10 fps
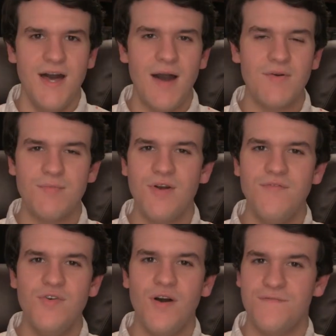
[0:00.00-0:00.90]
How can I
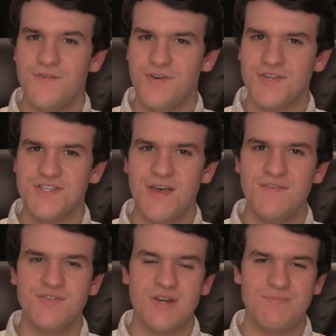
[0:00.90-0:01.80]
review a Furious
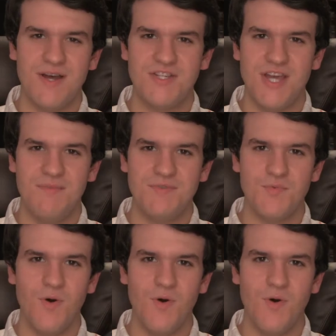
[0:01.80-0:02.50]
seven directed by James